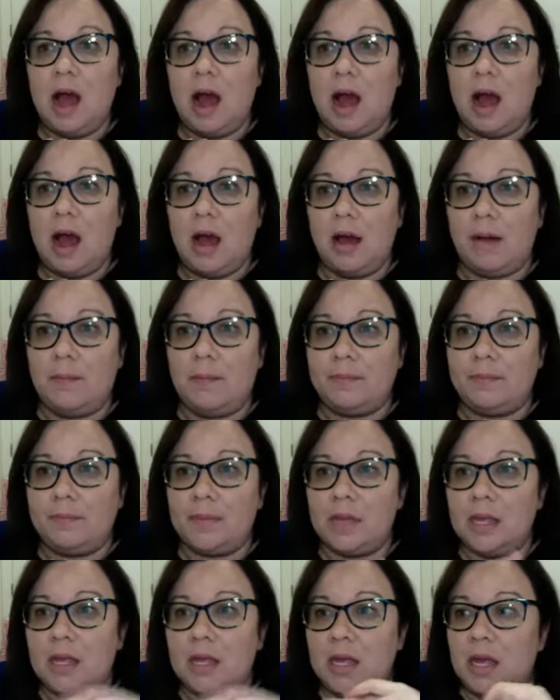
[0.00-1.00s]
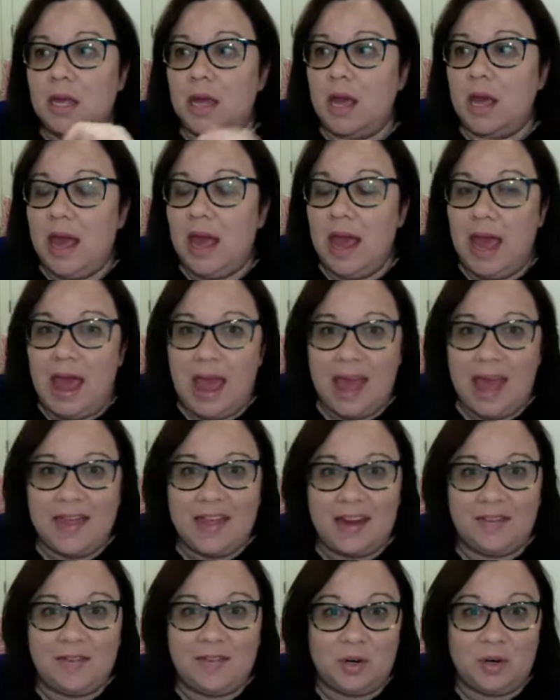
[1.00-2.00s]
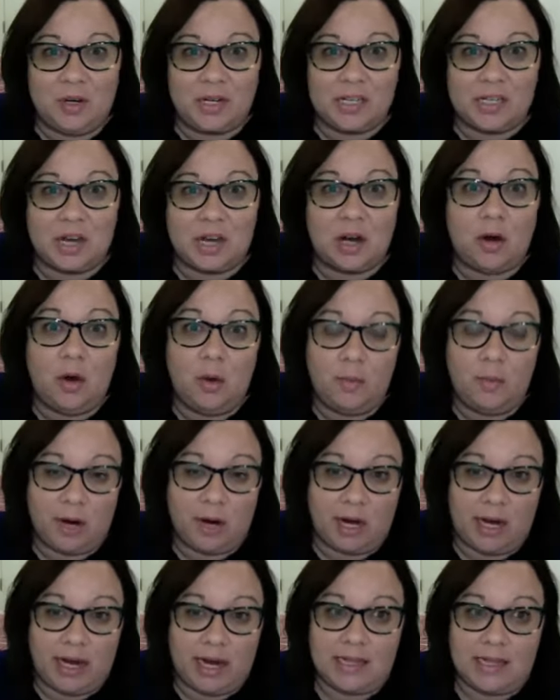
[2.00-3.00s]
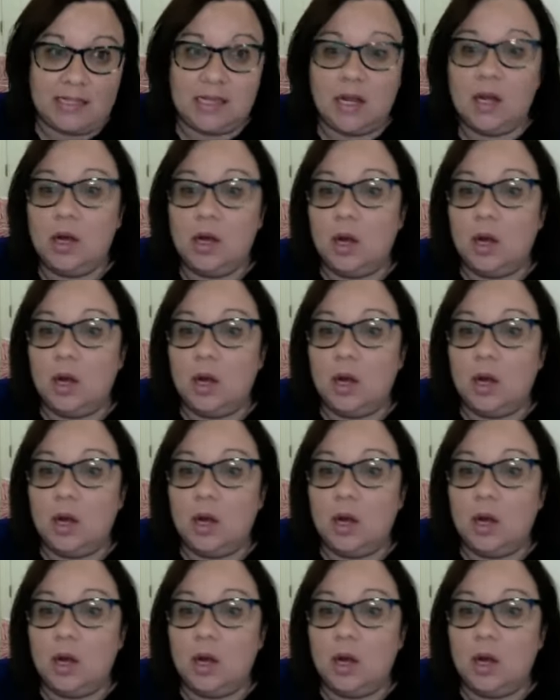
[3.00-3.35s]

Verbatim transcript: Um, and then, of course, our home parties.